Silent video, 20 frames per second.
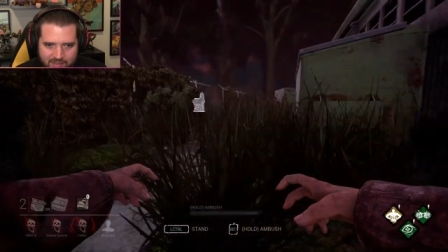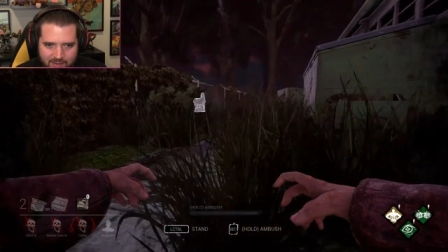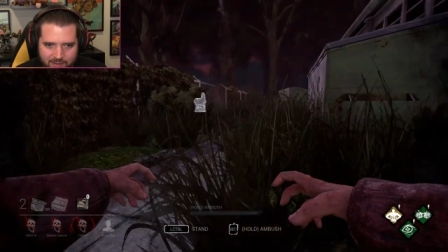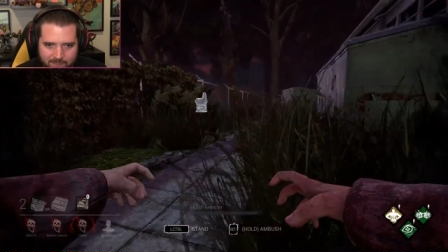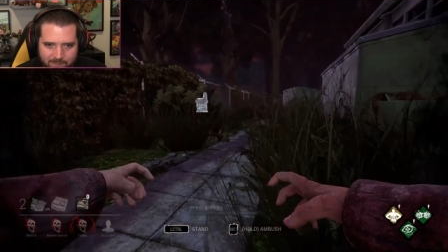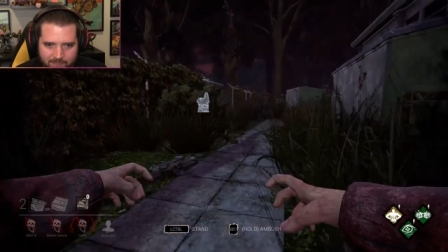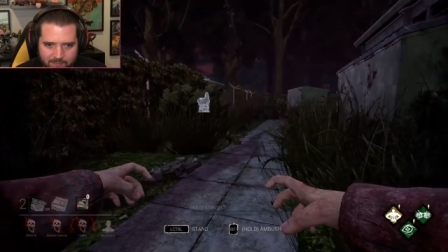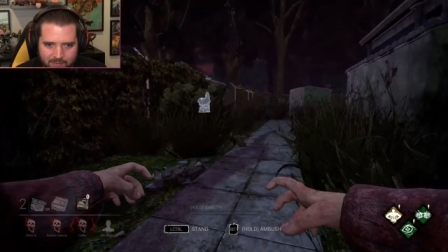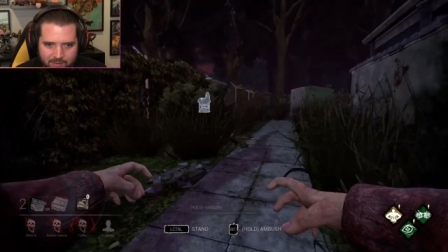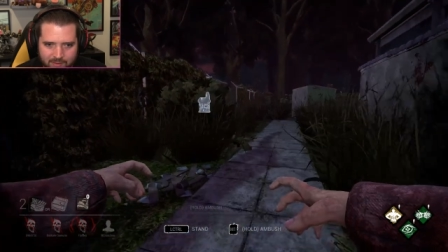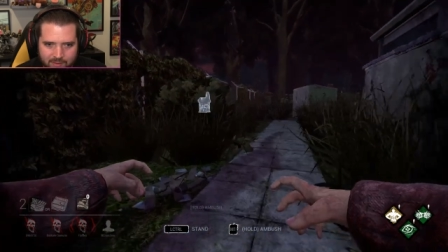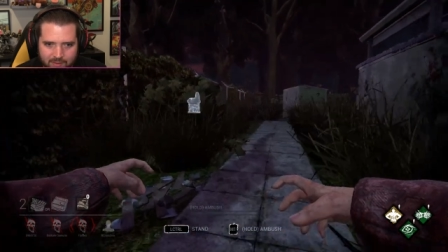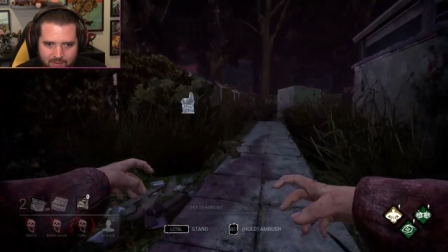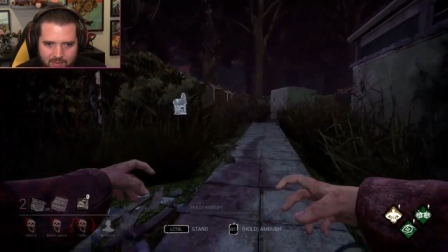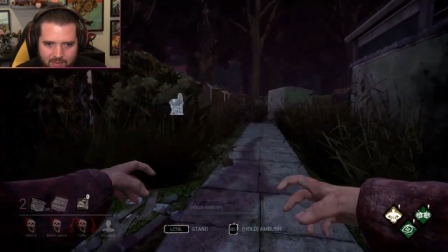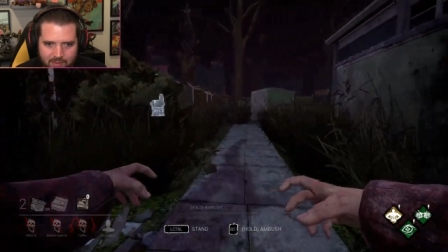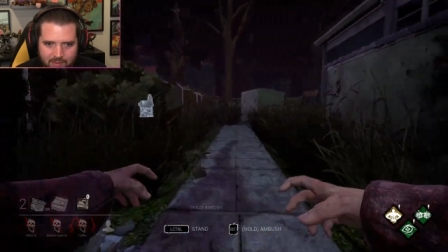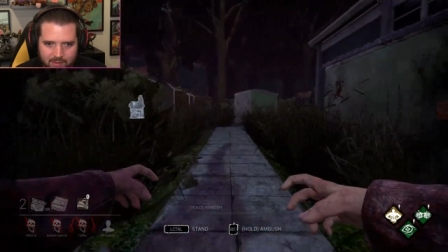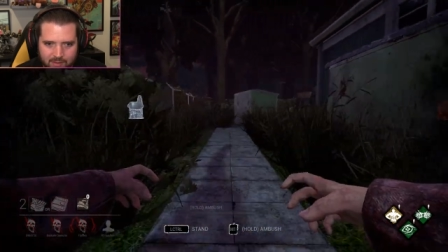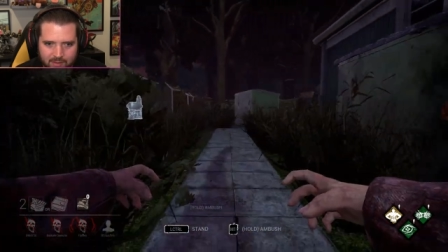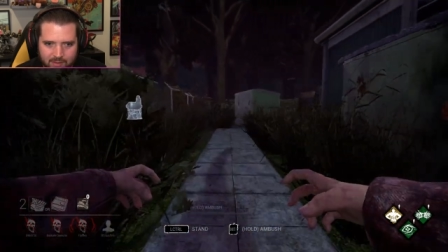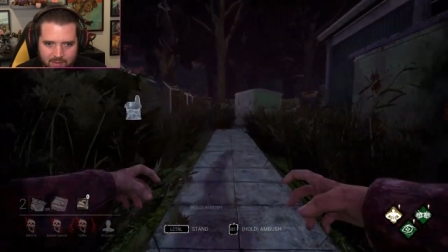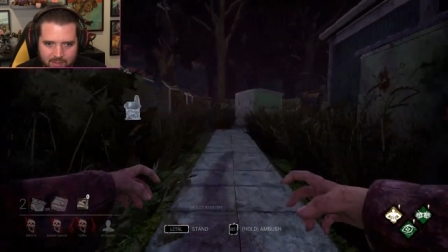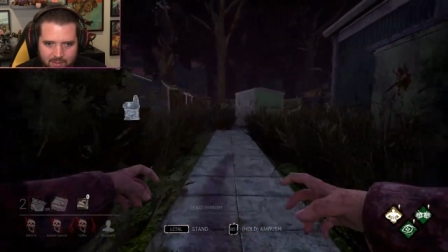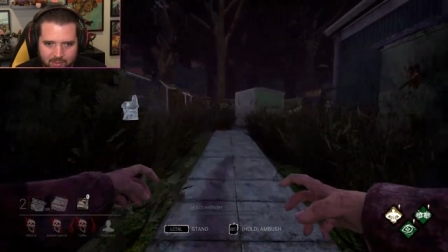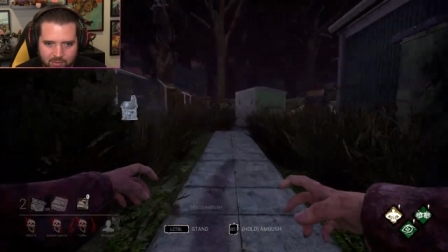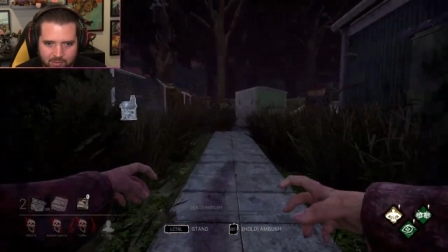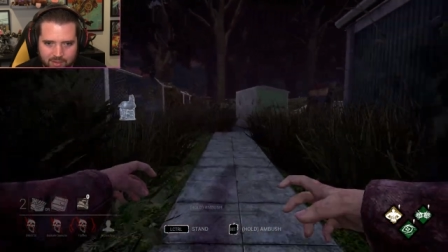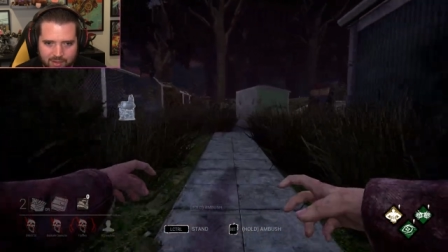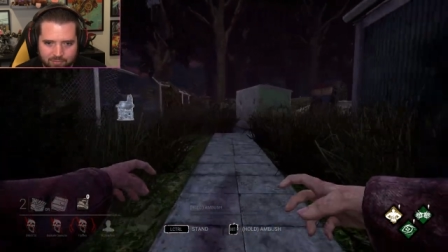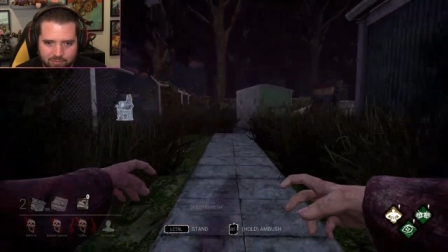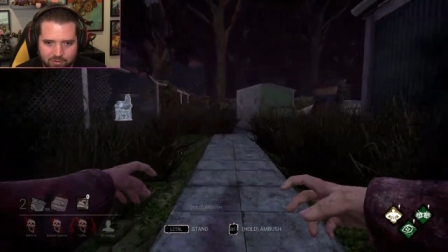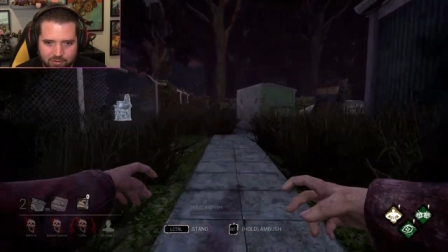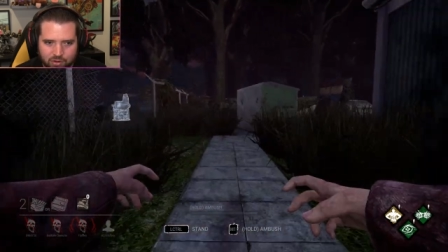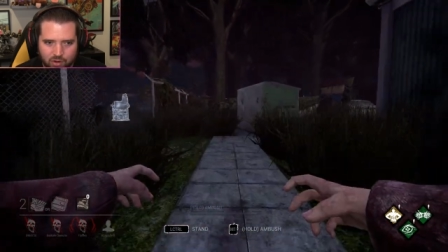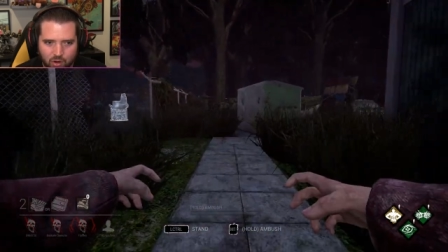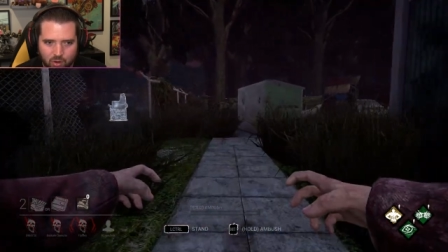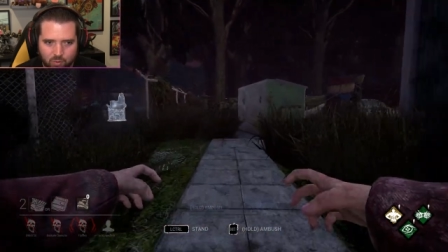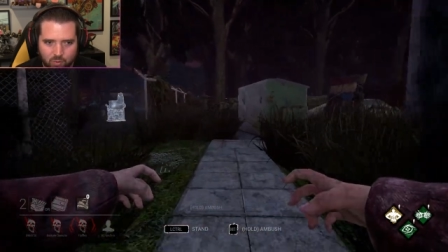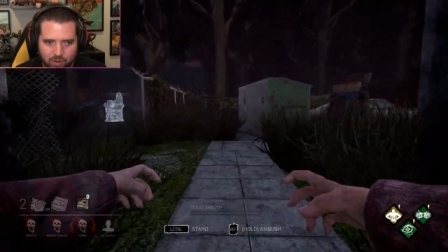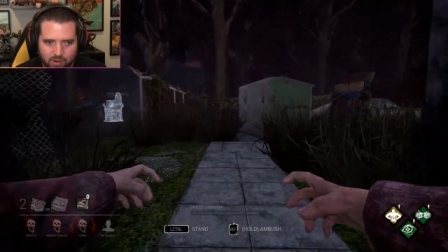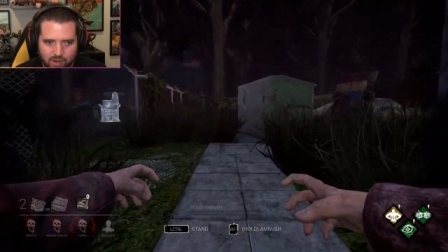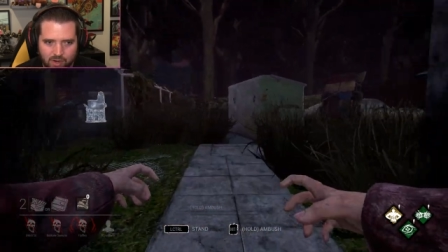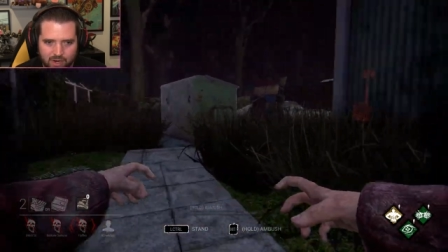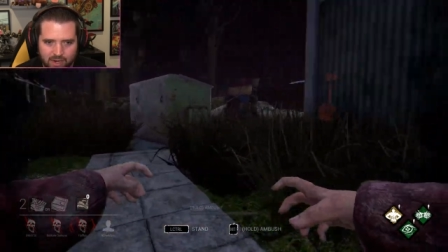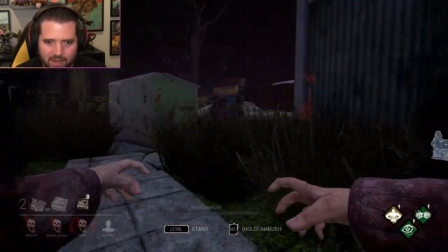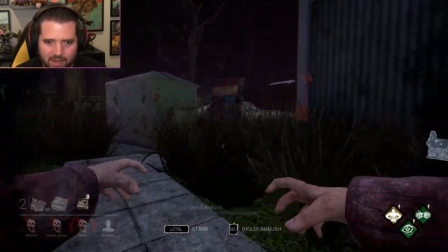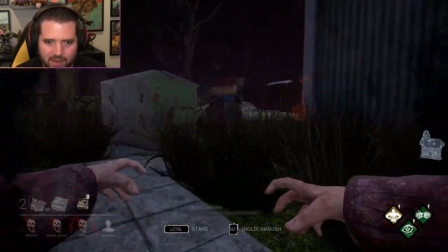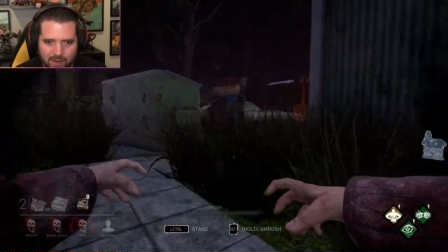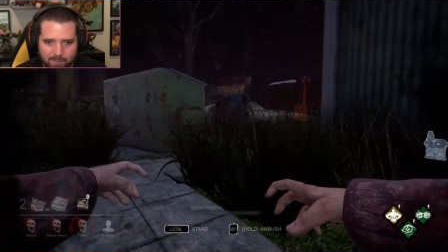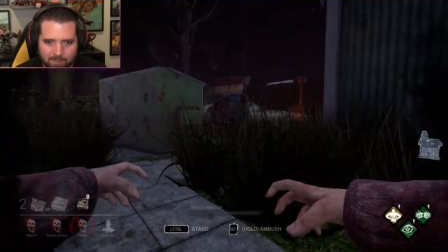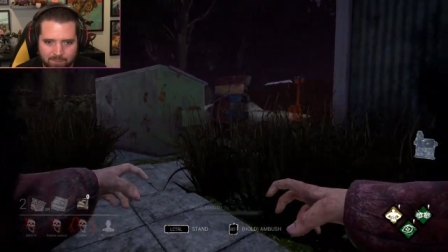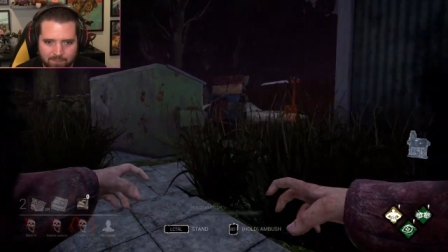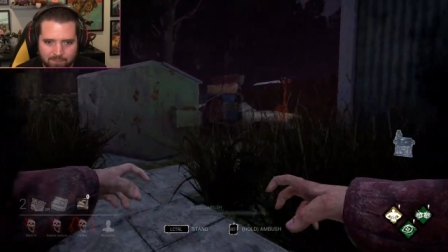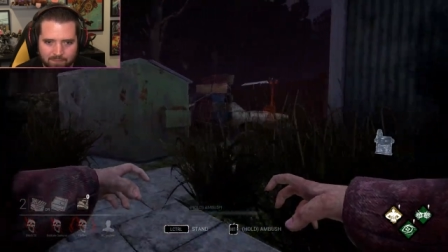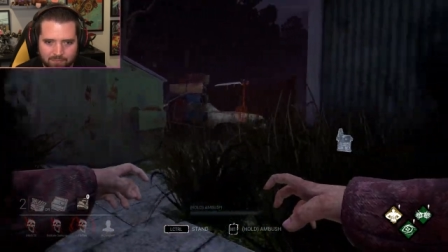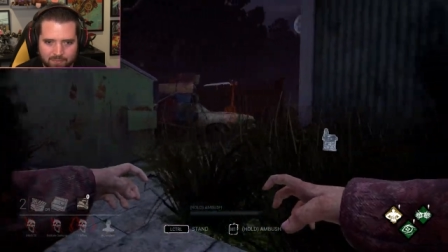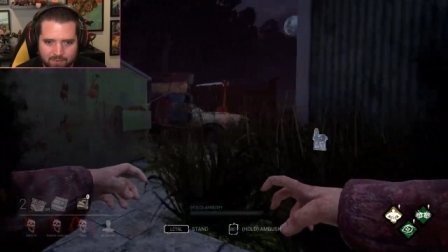him He'll never know where I am.